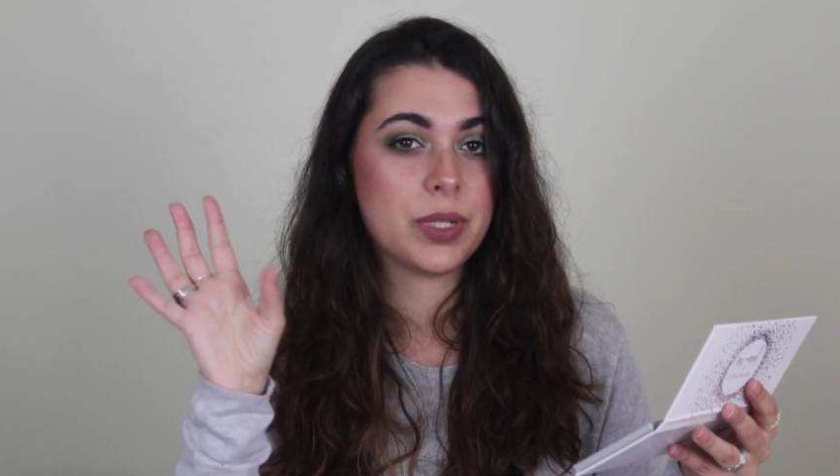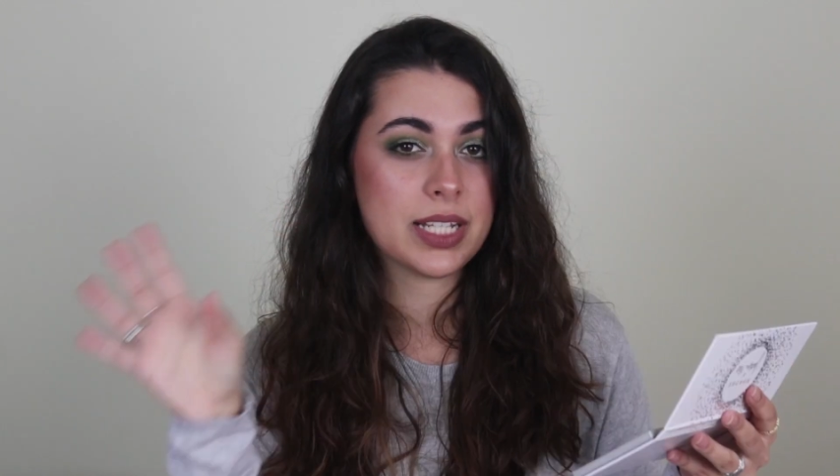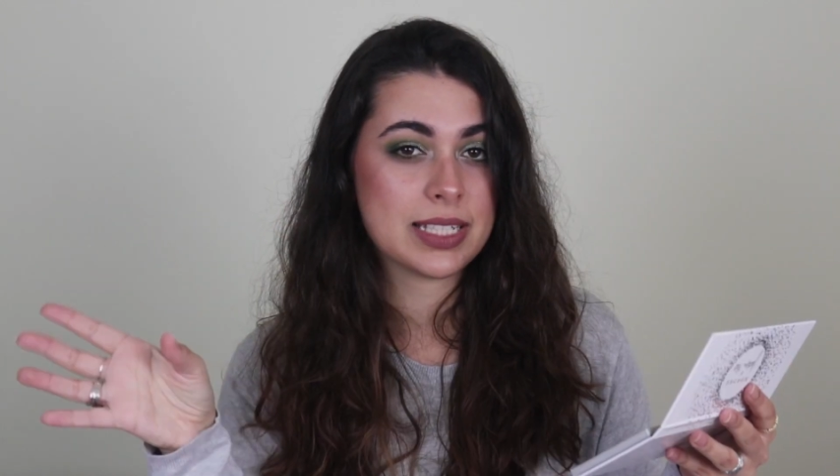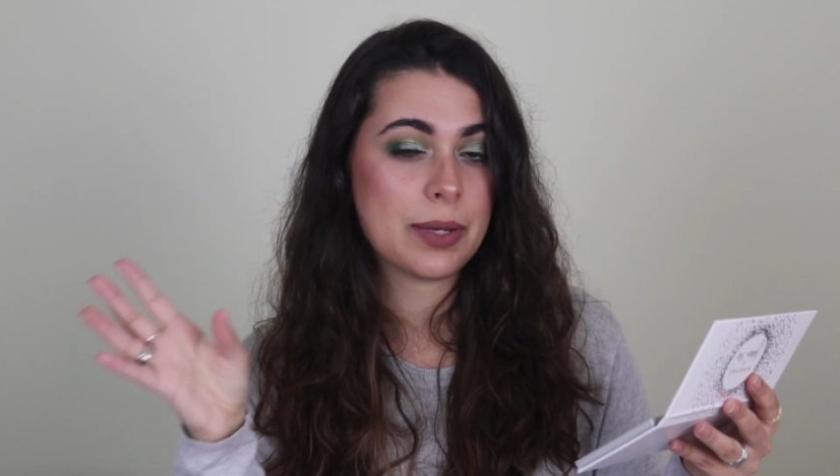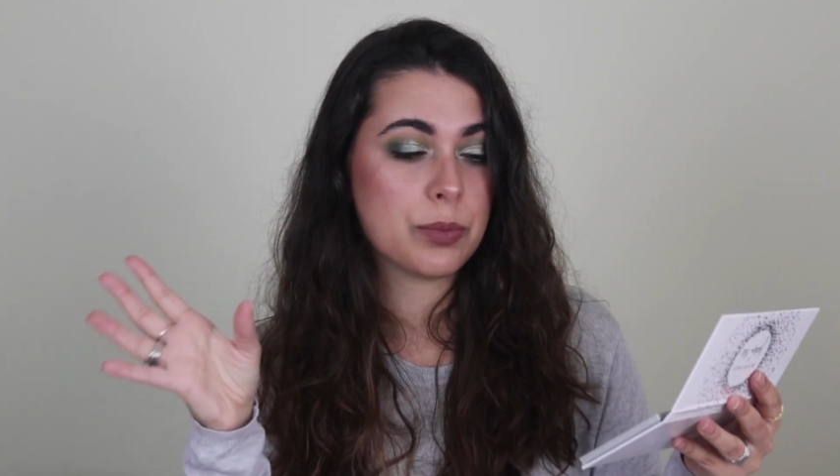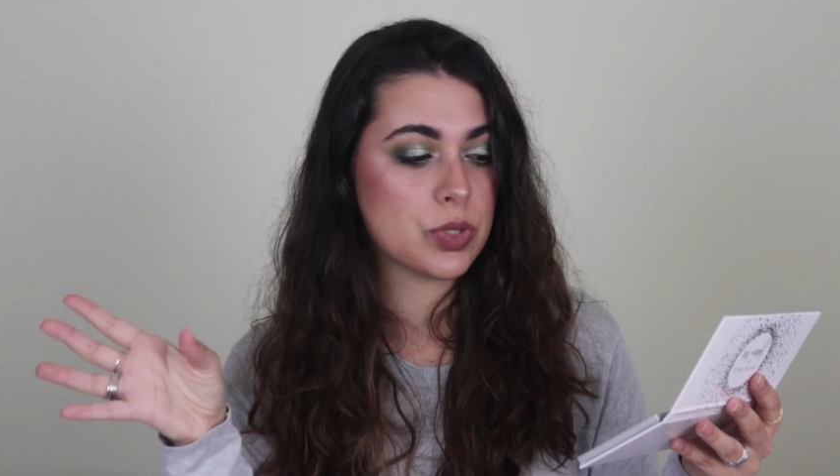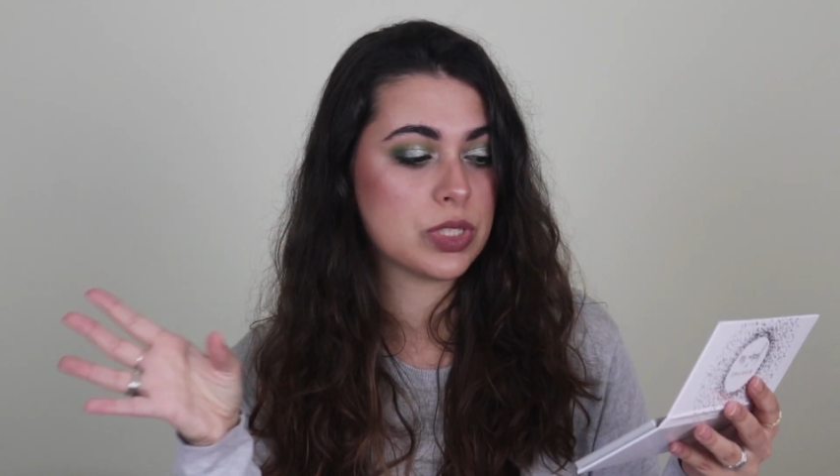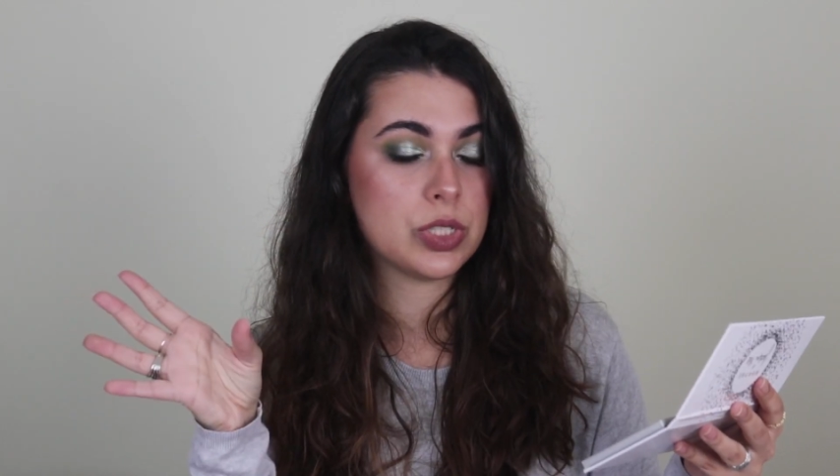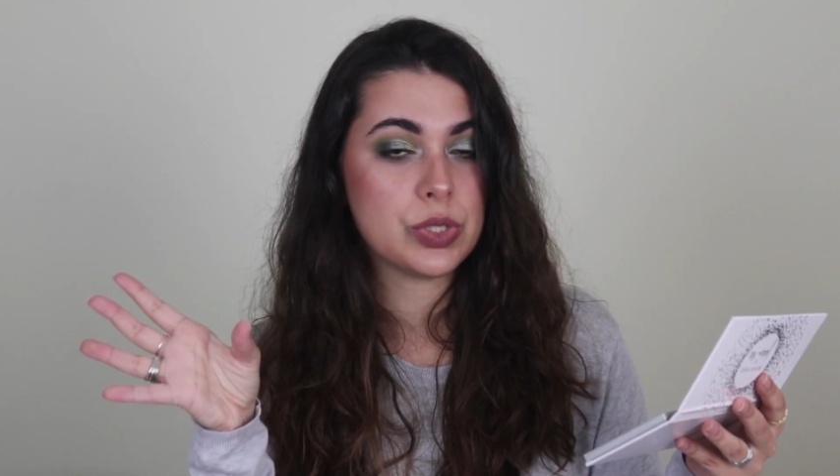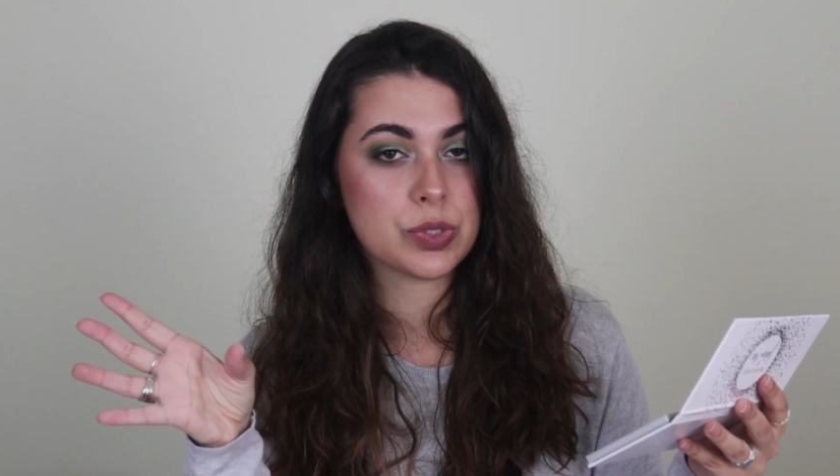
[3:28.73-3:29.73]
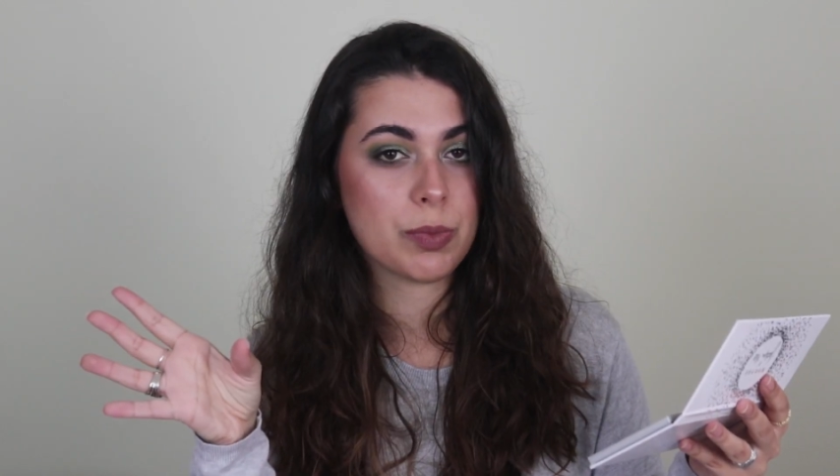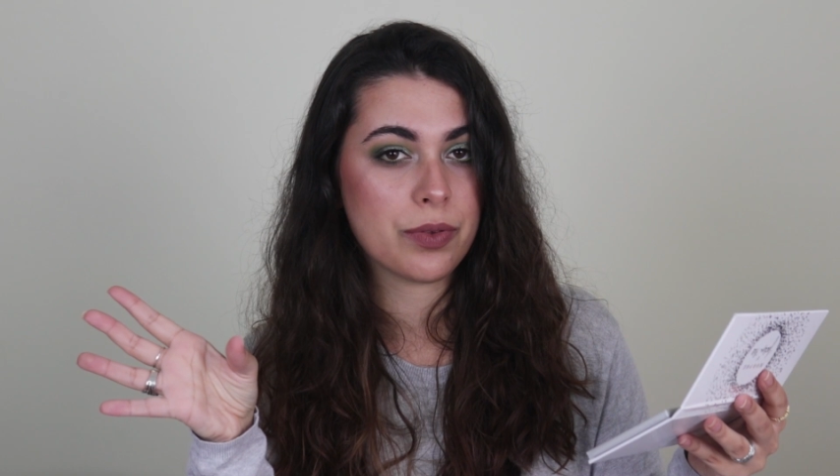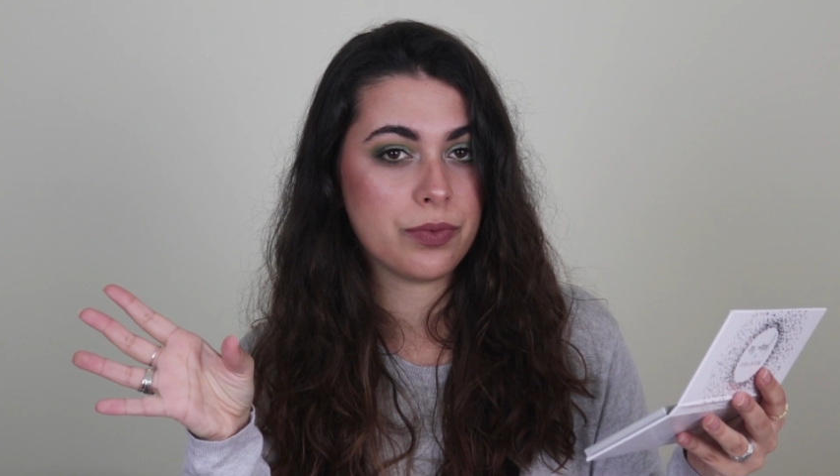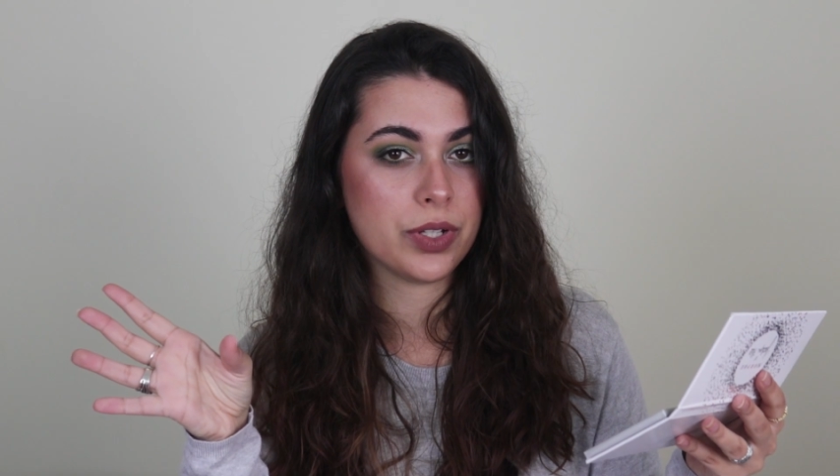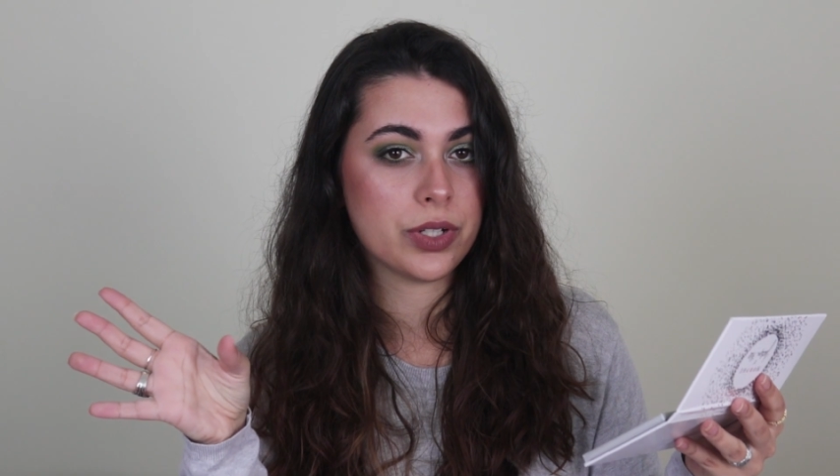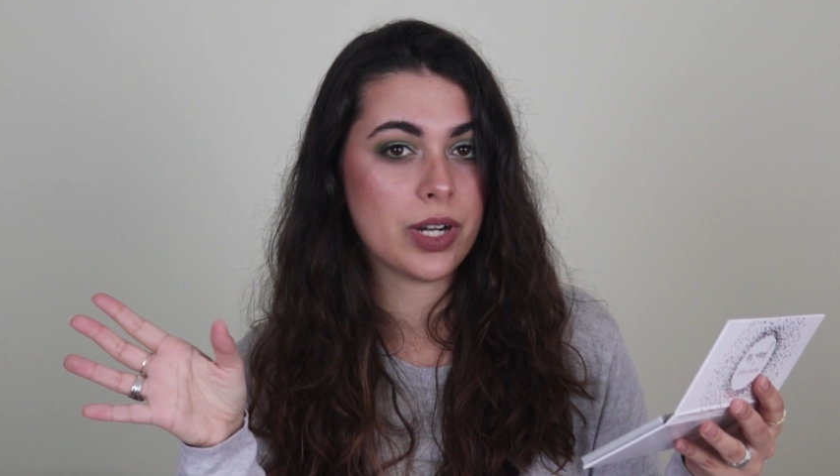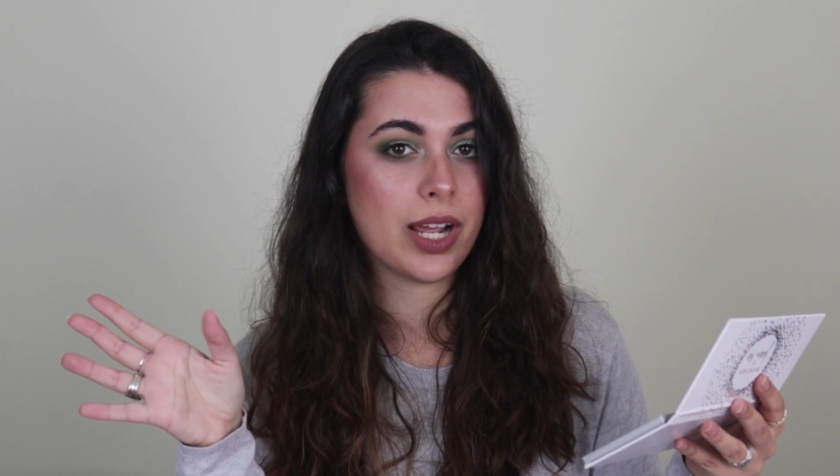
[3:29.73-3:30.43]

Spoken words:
Because I mostly use my finger,